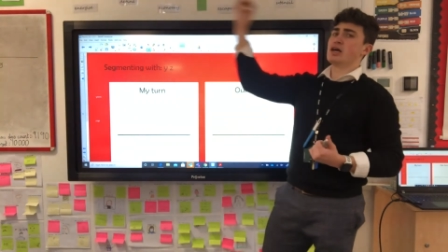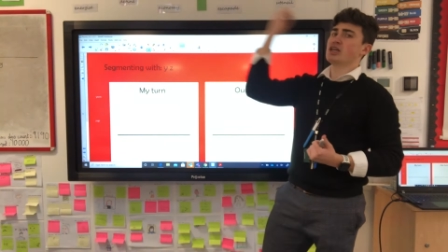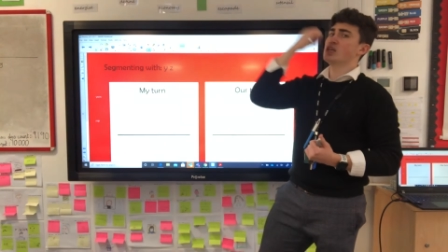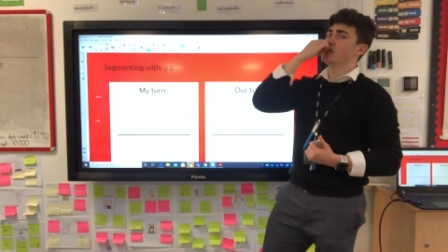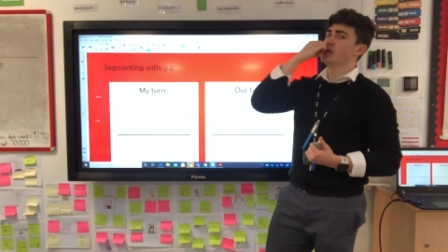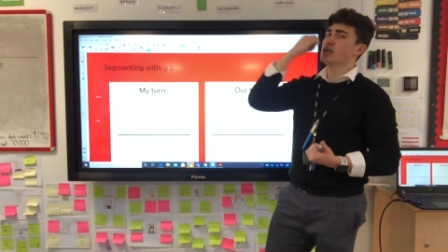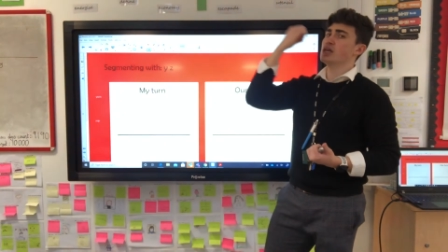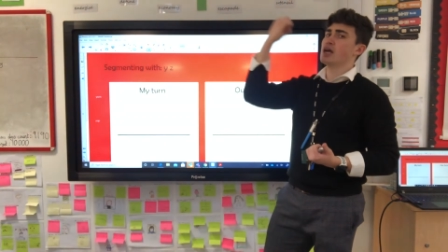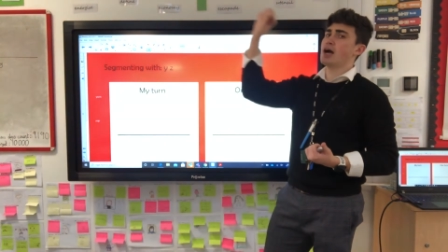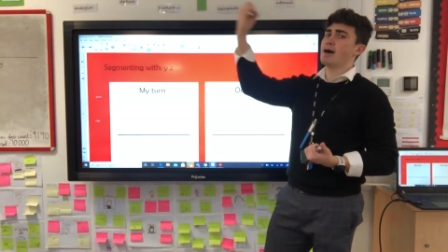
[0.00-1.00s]

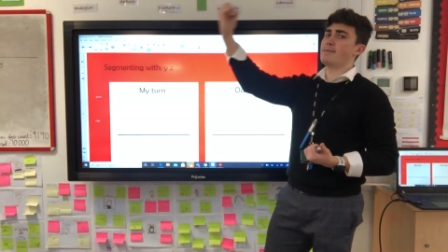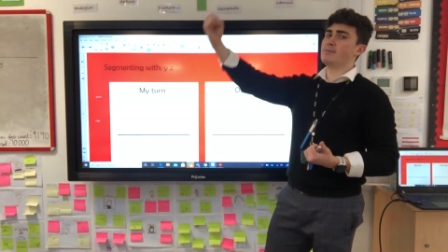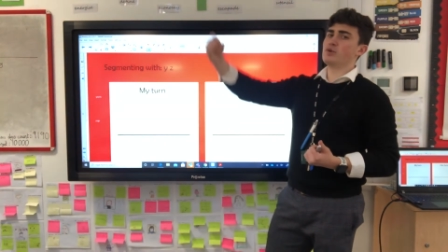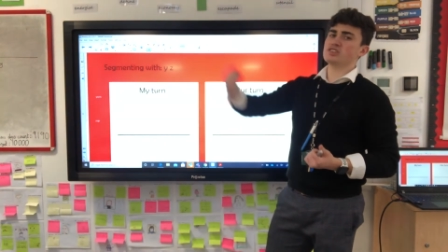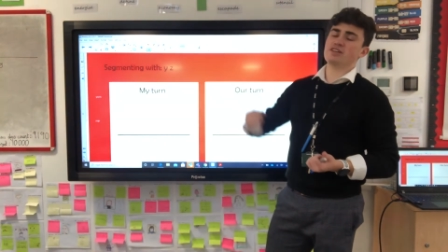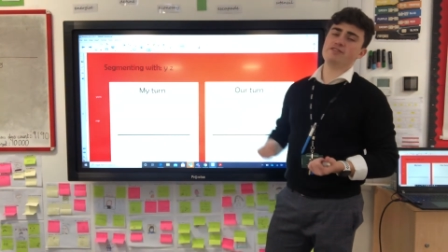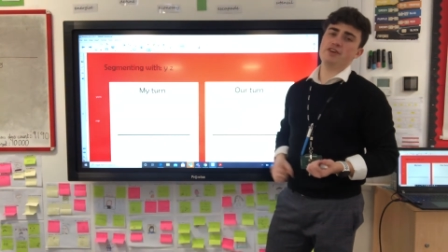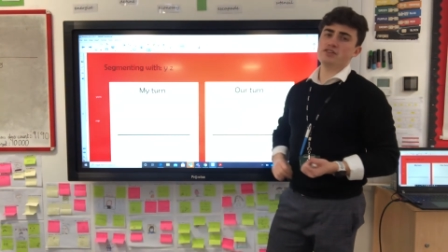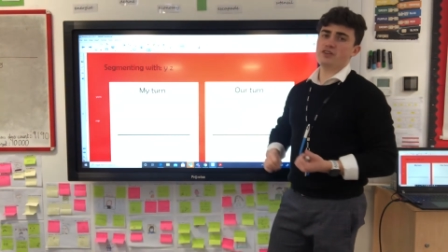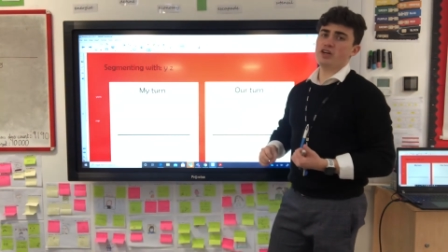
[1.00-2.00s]
yam. What's that
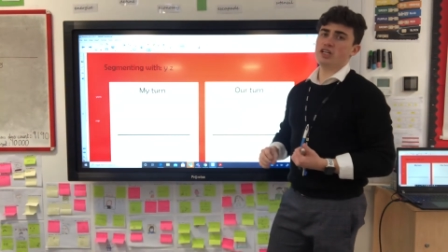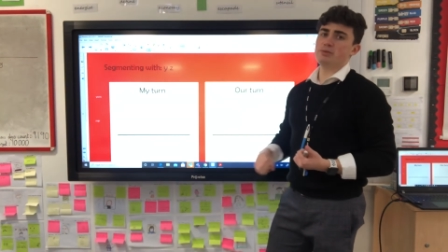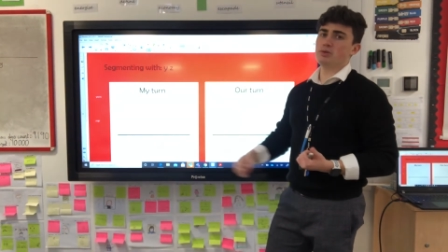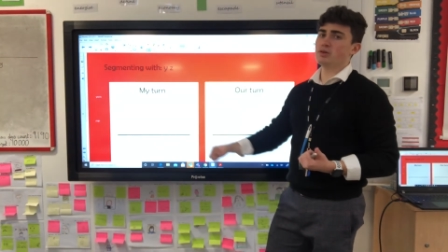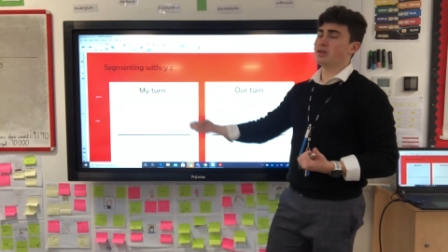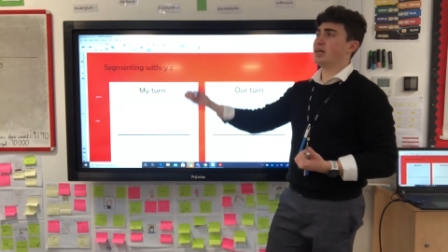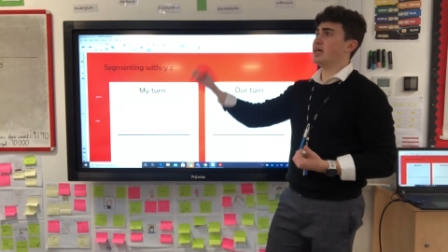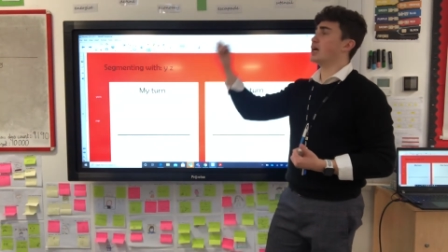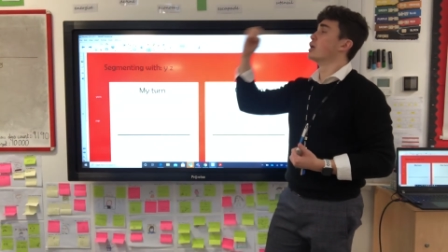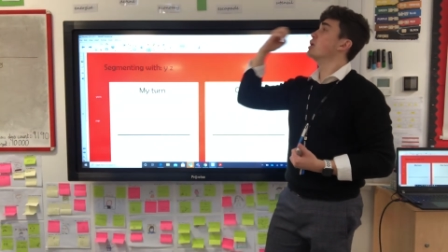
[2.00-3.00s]
first phoneme you can hear?